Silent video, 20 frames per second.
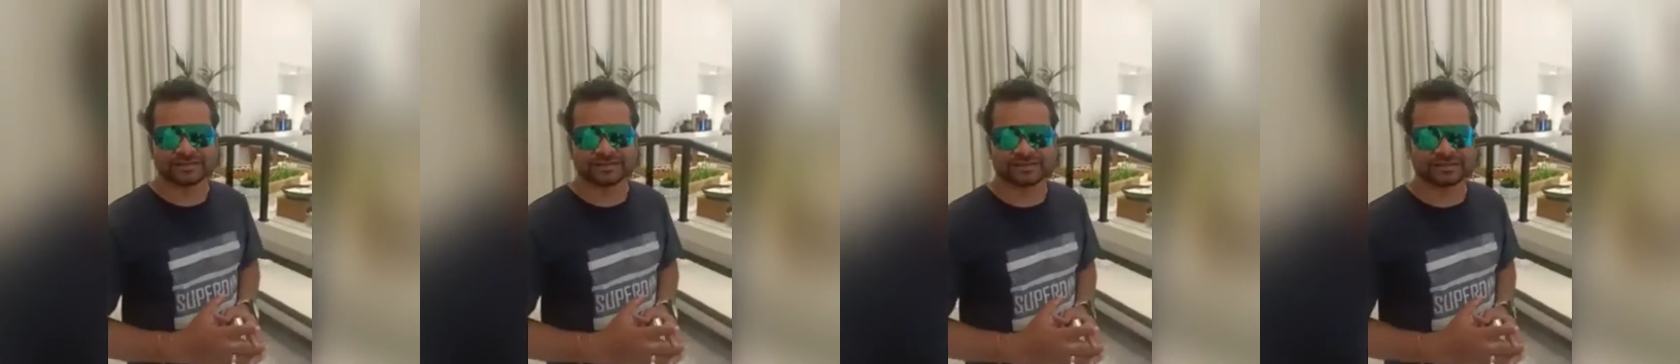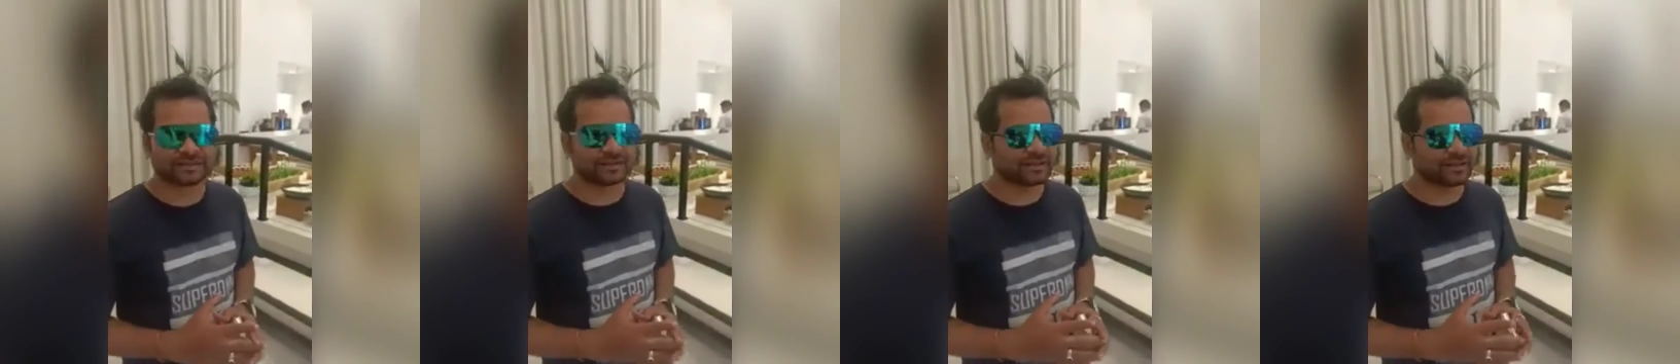
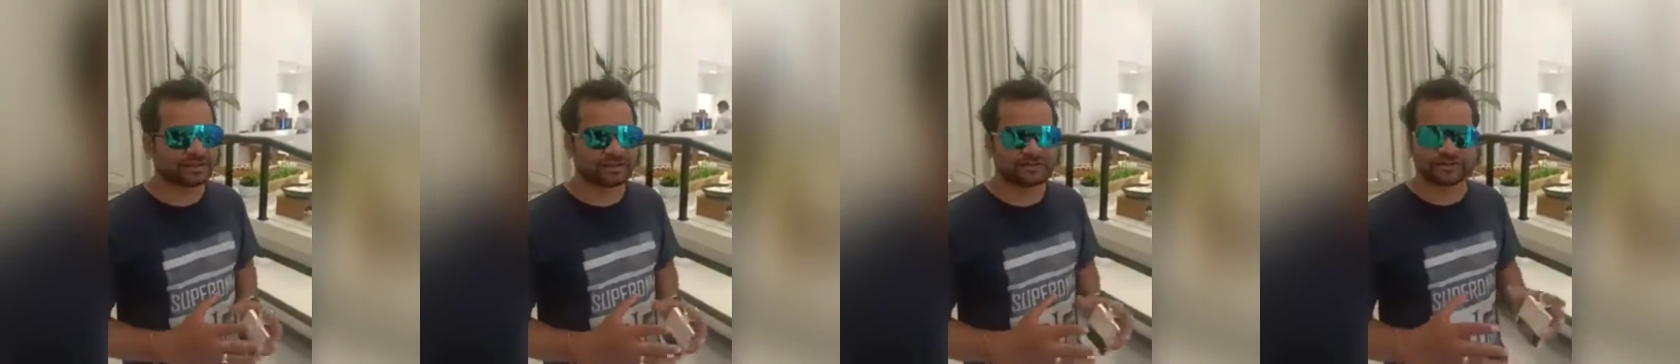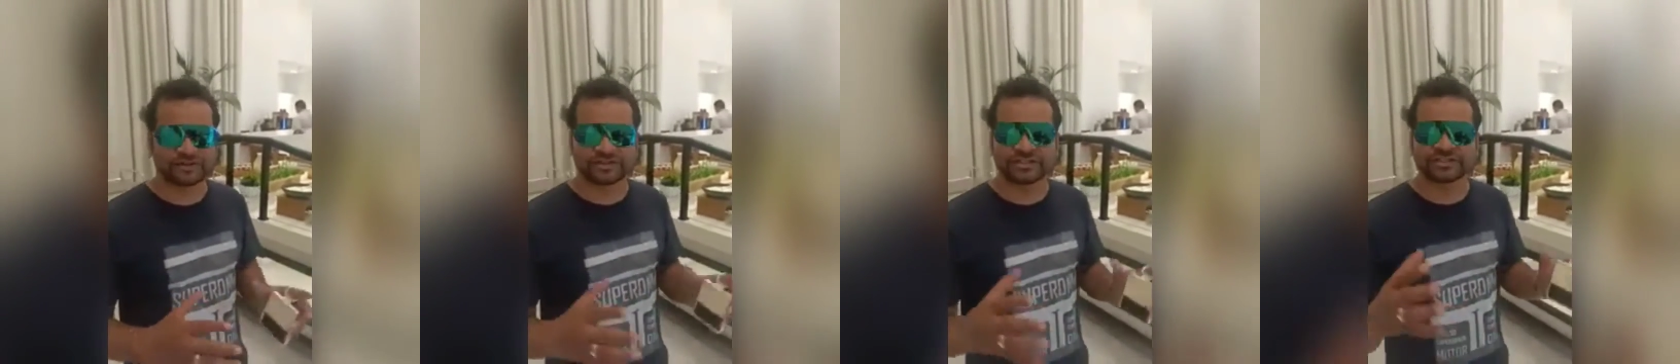It's
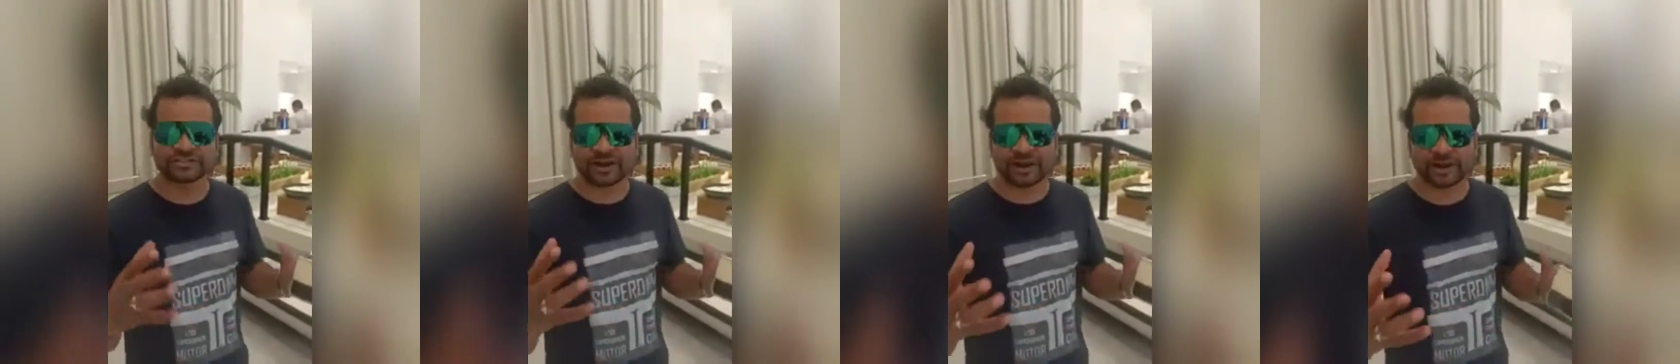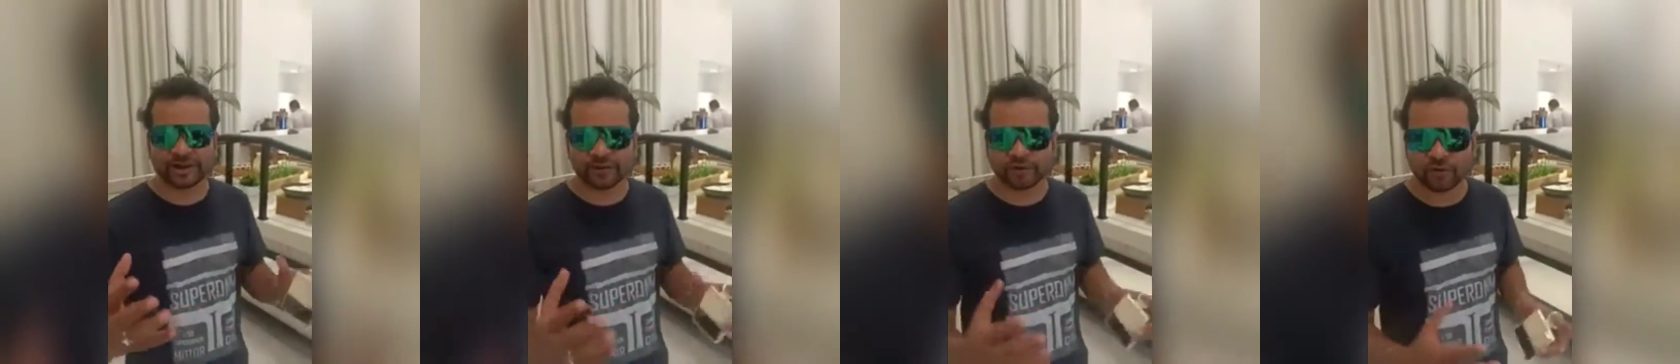a
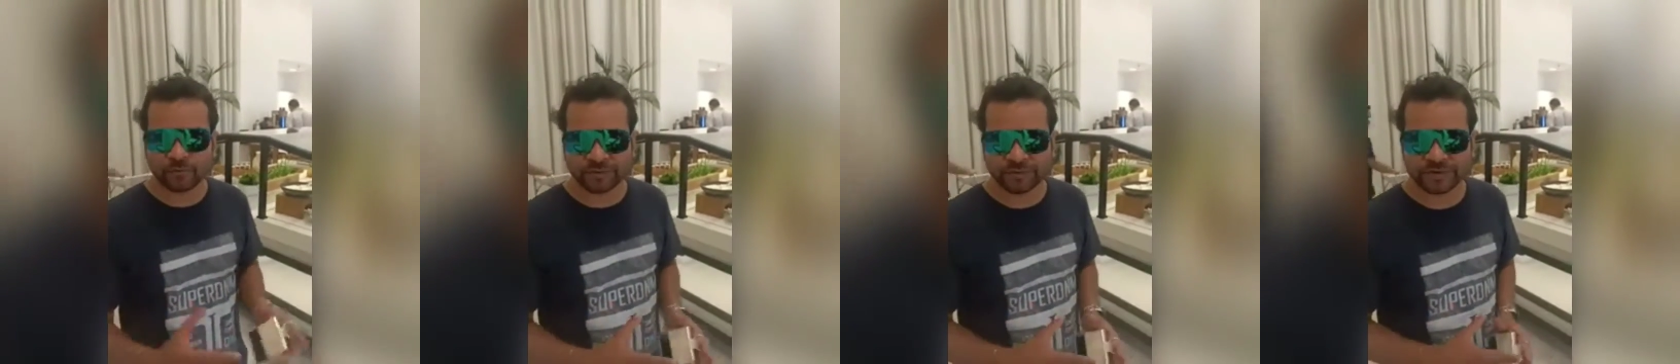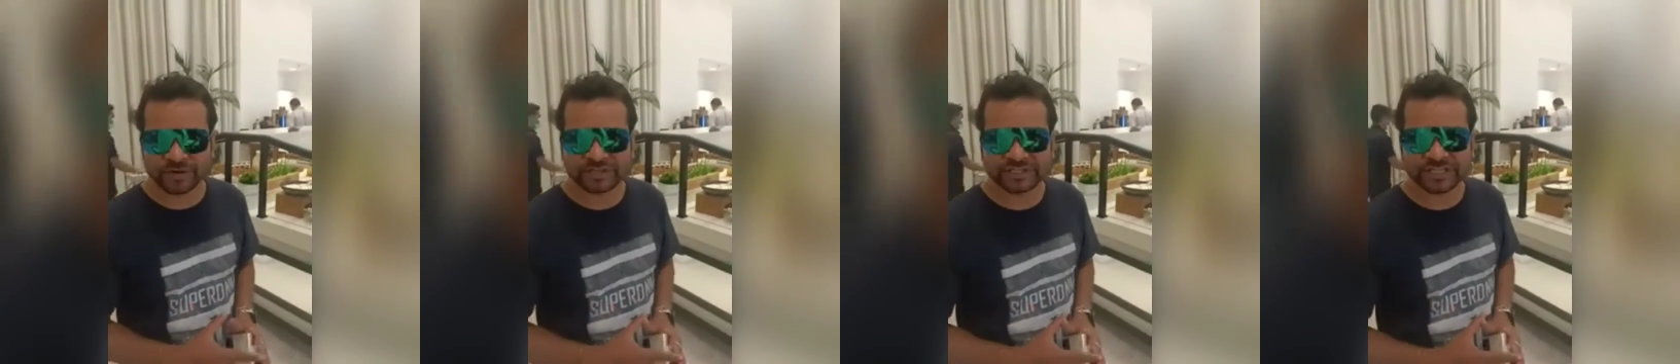digital
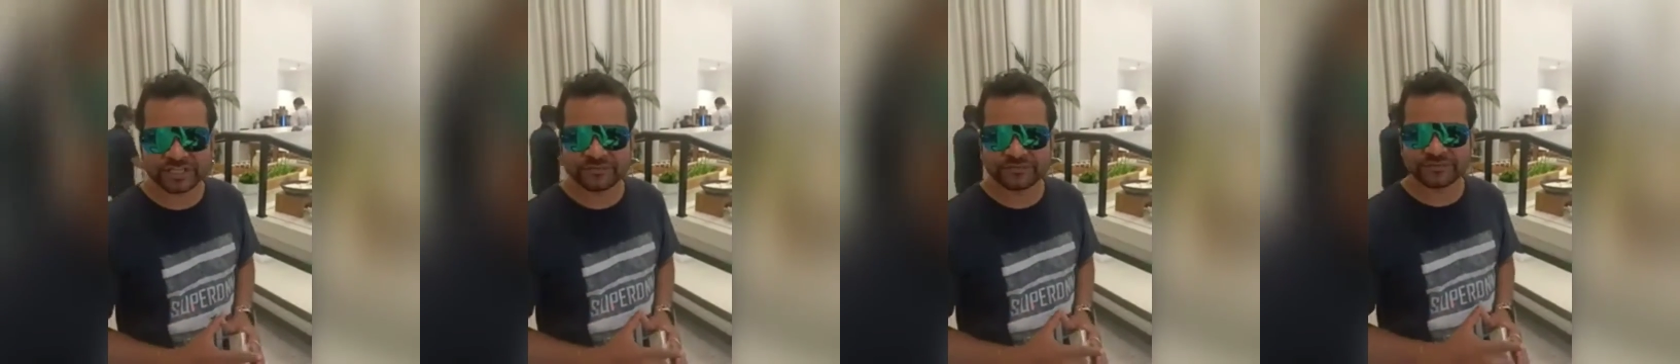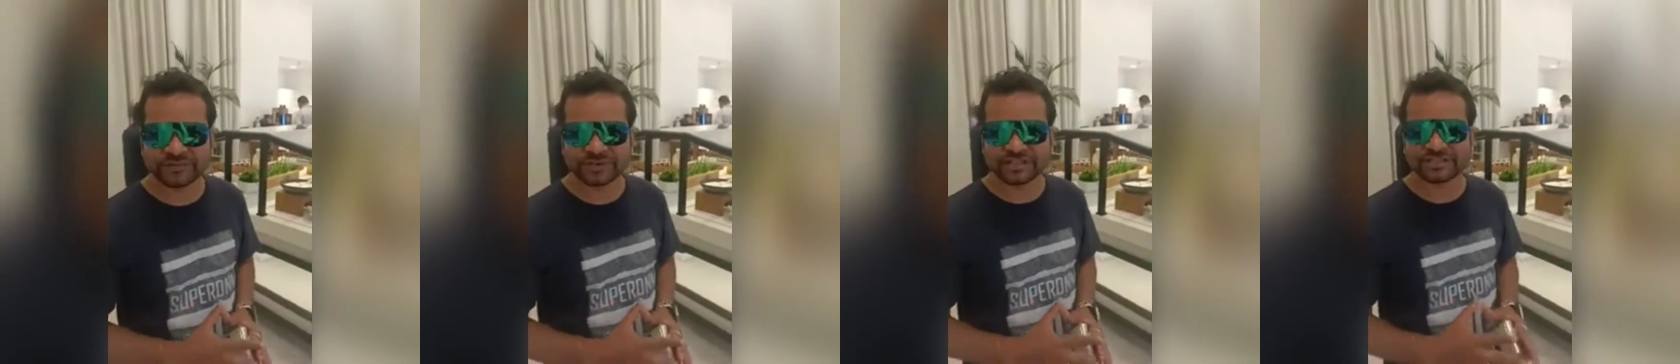
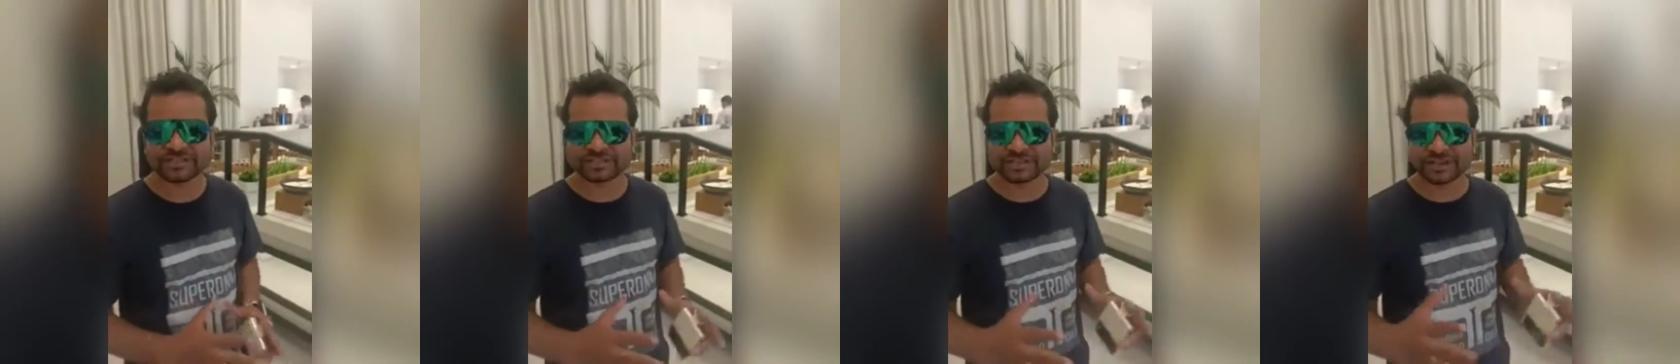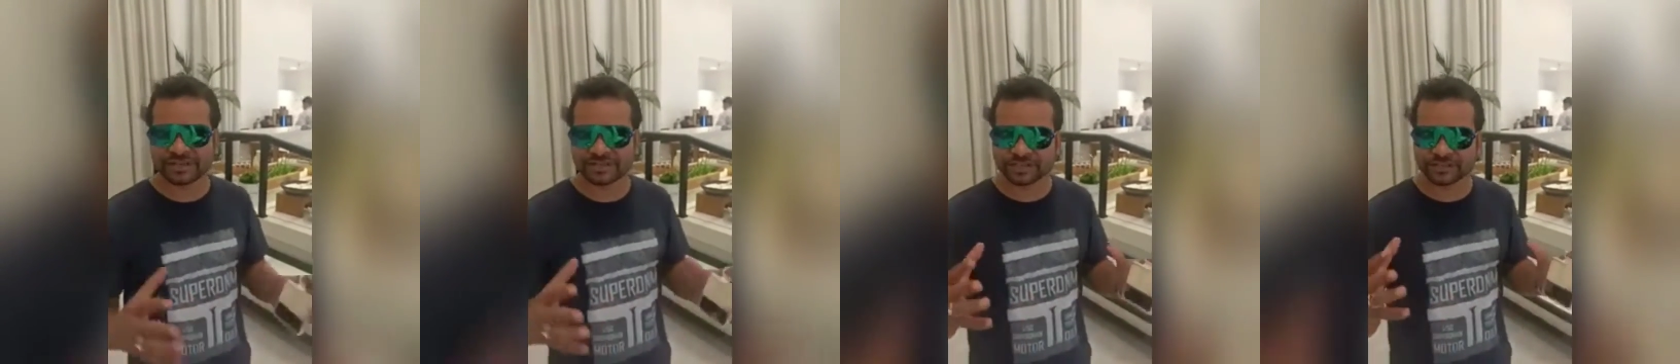entrepreneurship,
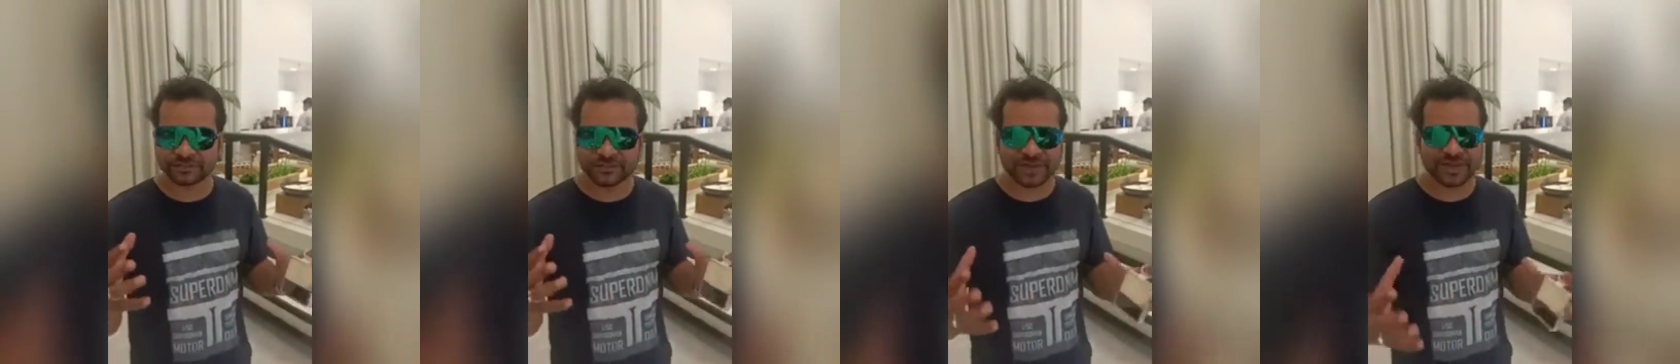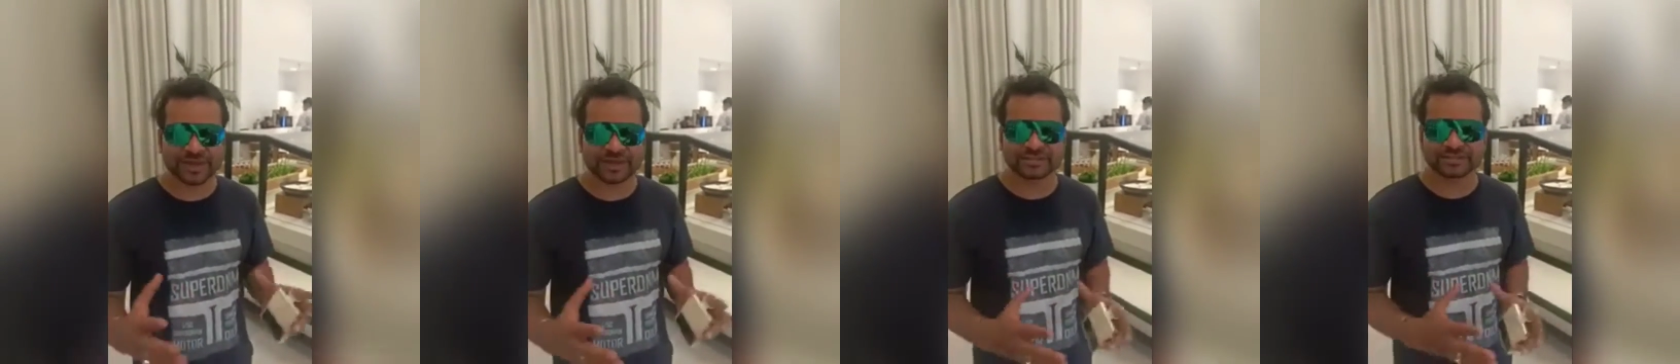digital
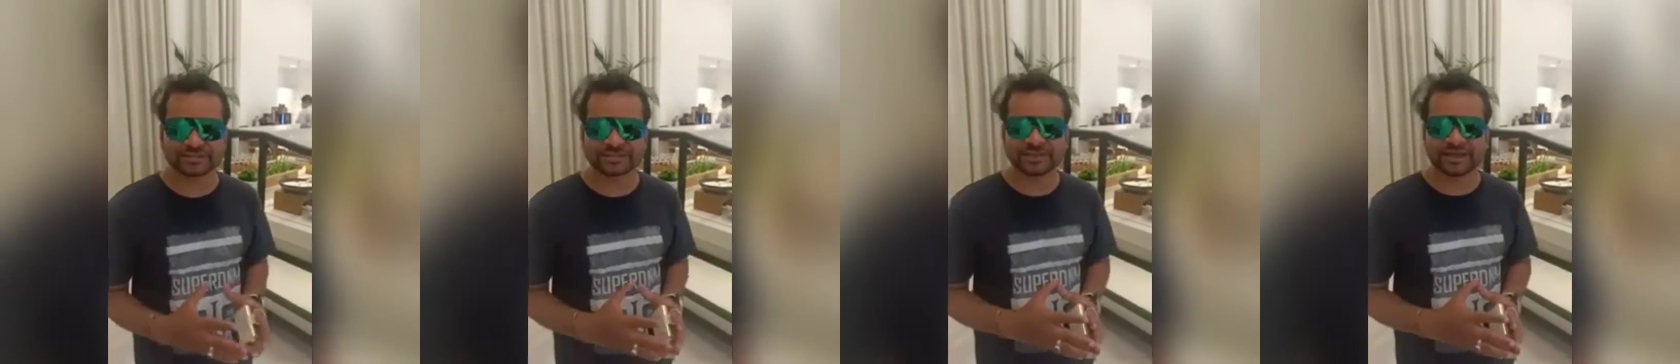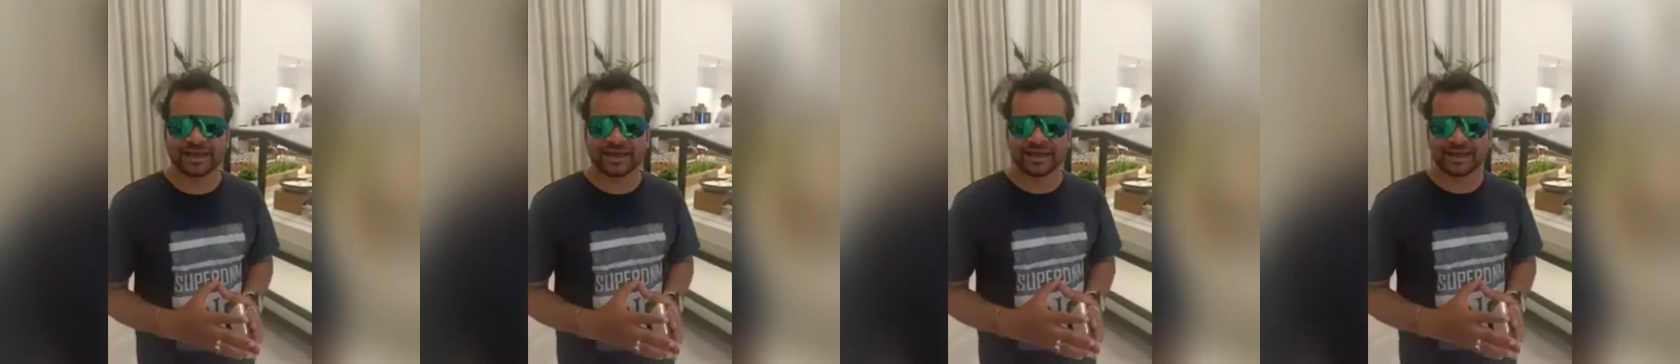space,